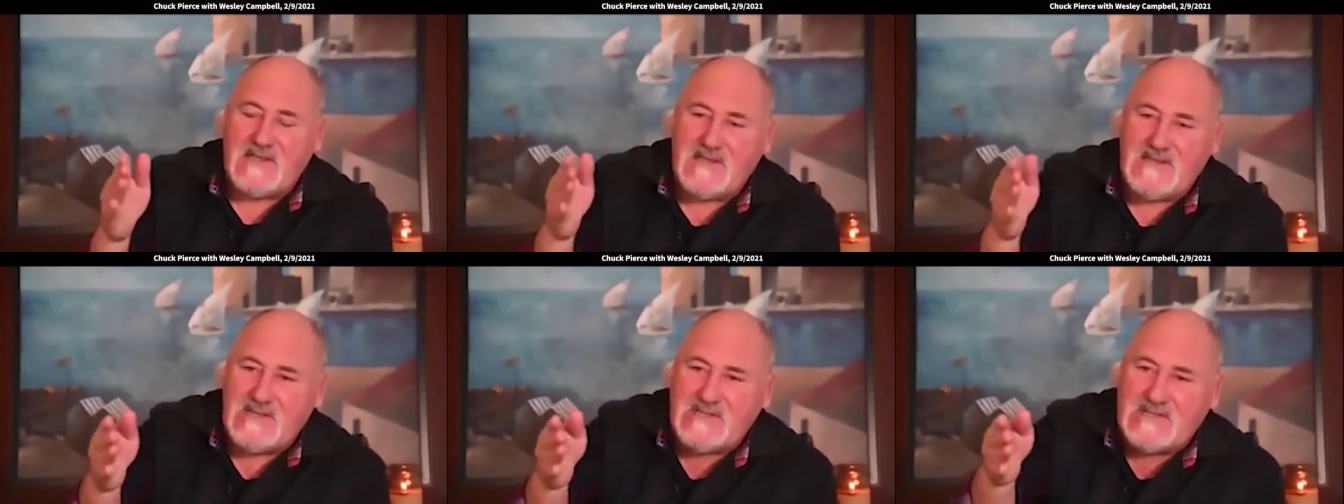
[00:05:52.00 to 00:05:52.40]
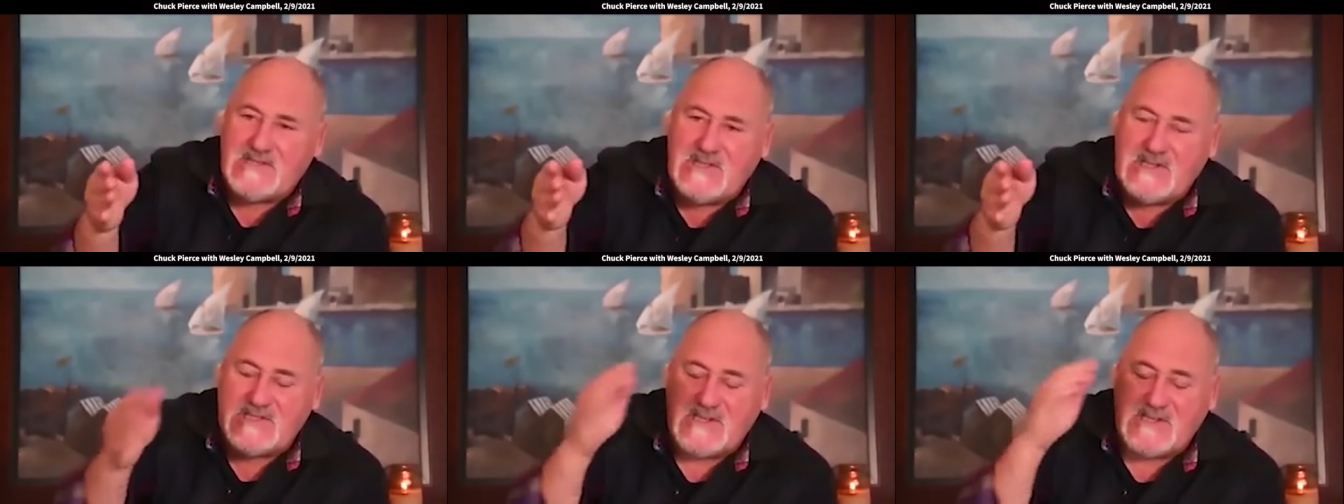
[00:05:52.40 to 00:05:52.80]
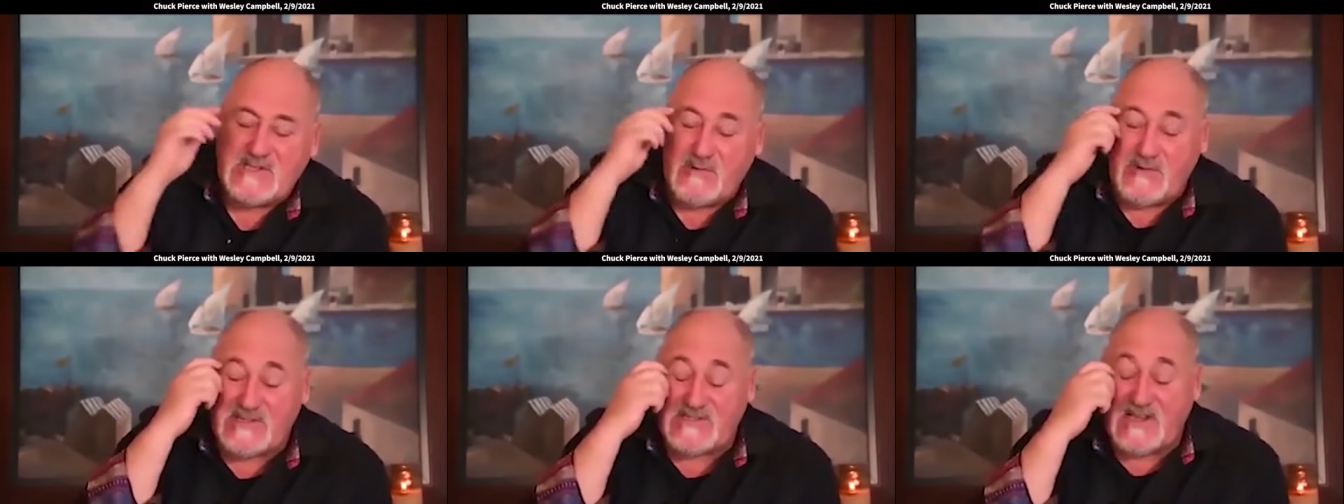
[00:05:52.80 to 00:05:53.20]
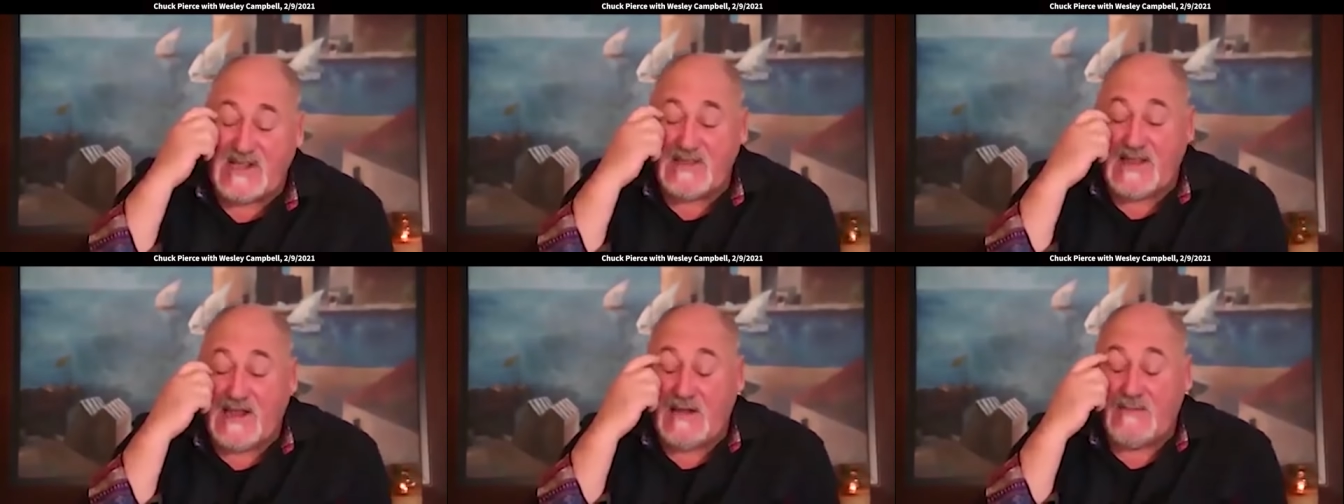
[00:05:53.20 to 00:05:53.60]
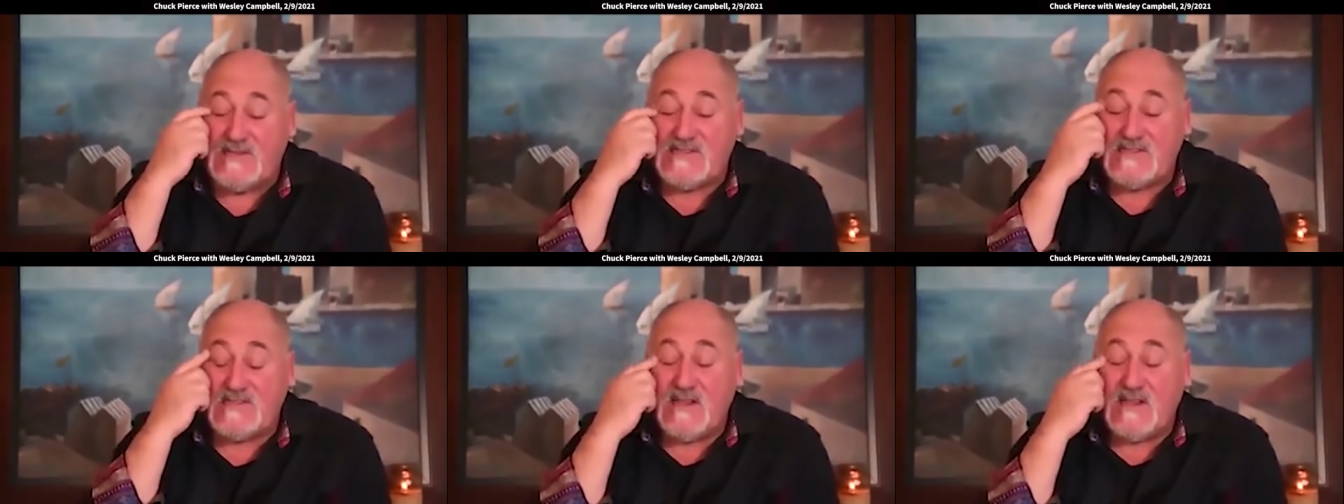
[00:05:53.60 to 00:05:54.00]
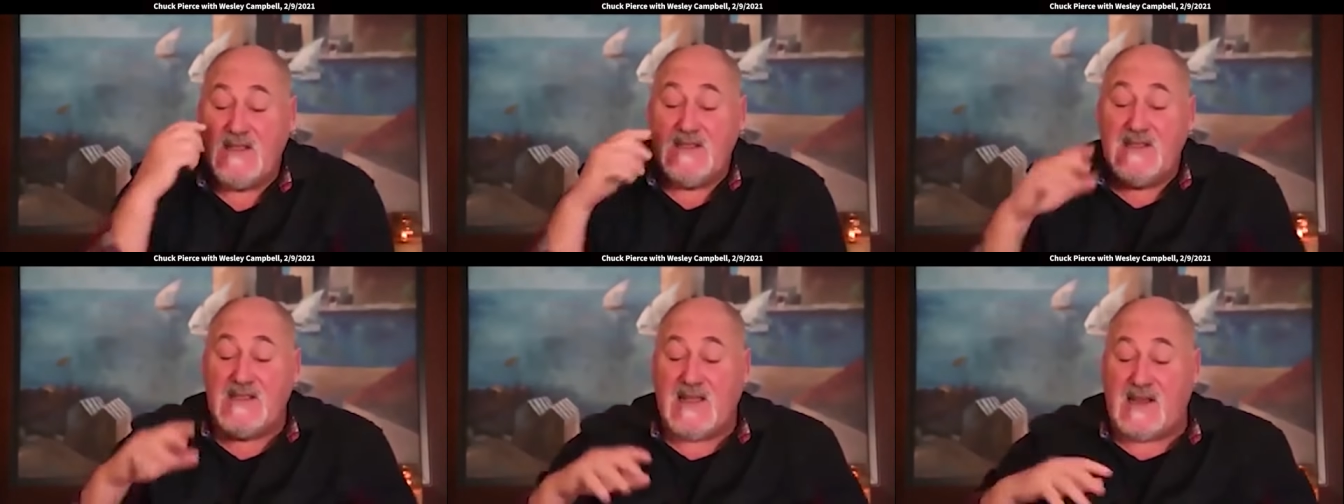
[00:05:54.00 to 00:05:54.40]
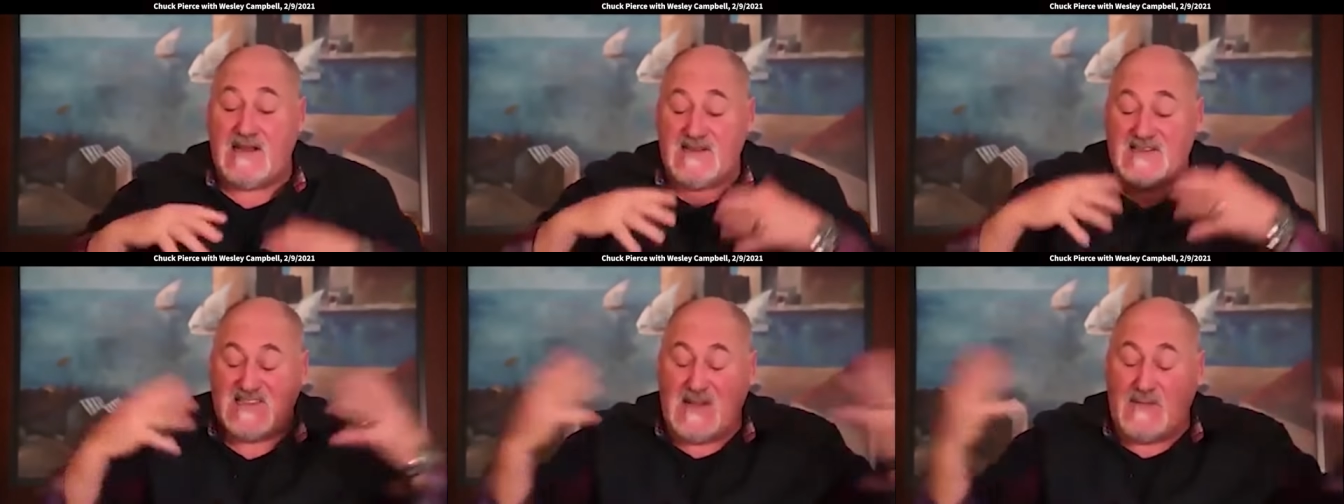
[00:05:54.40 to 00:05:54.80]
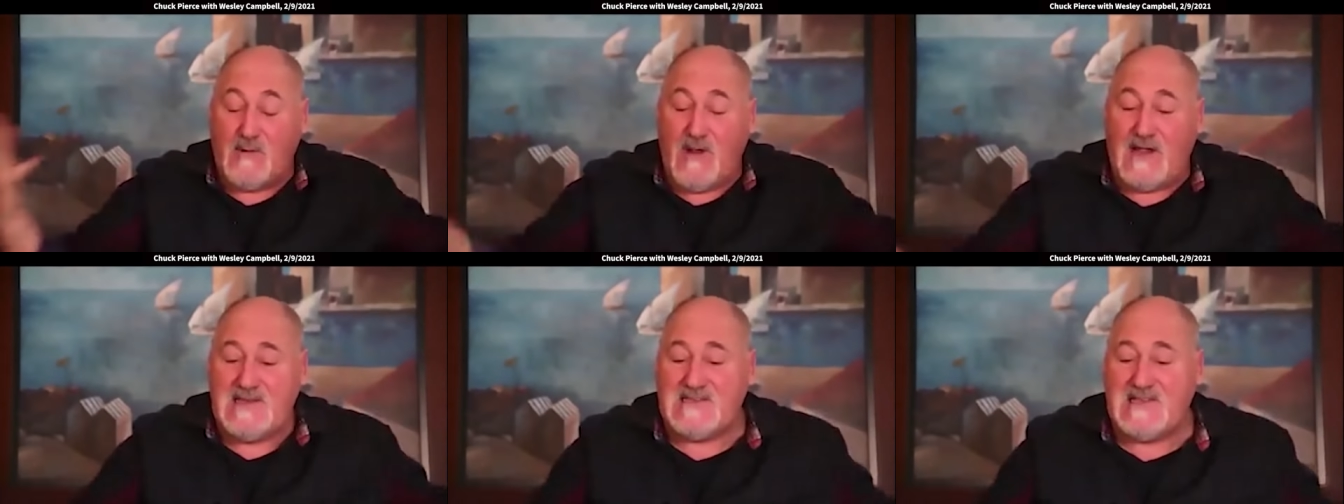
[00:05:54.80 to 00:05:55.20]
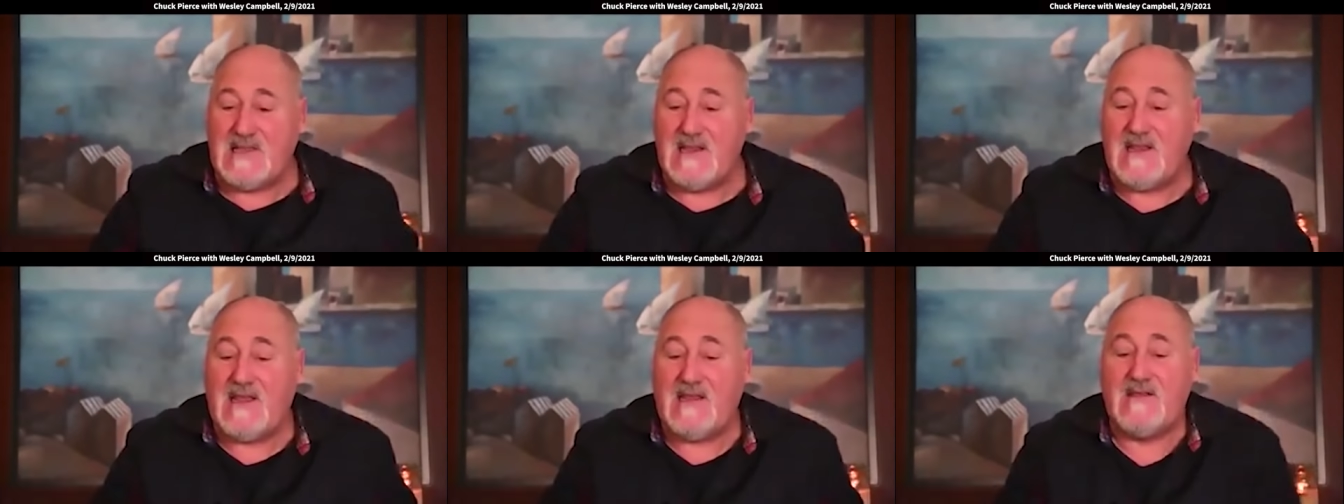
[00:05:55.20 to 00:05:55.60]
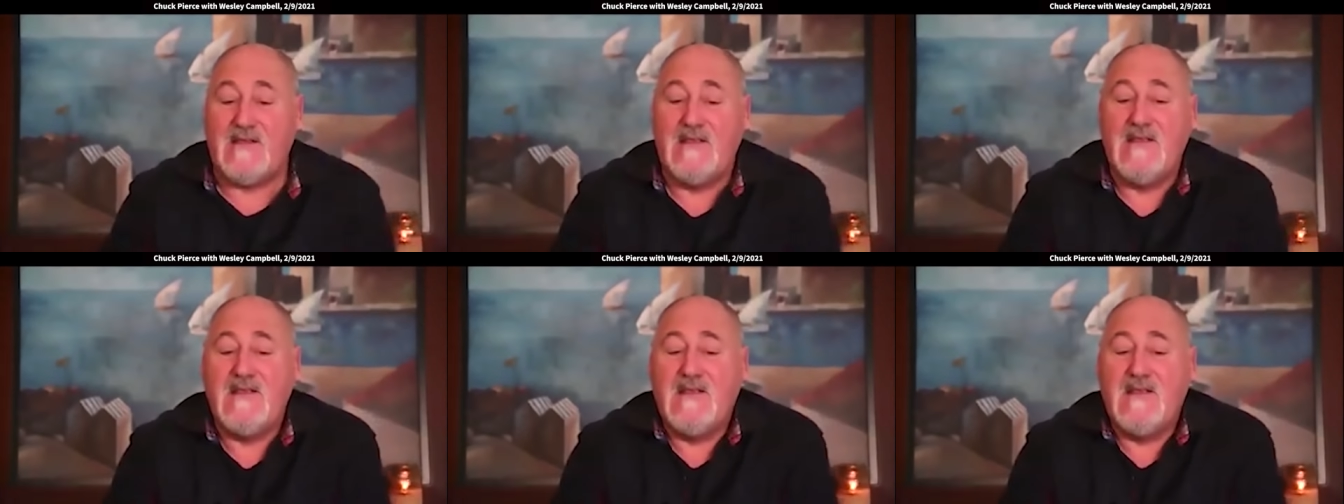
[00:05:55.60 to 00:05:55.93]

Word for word: So, just just as you were saying that, I was kind of summarizing it, and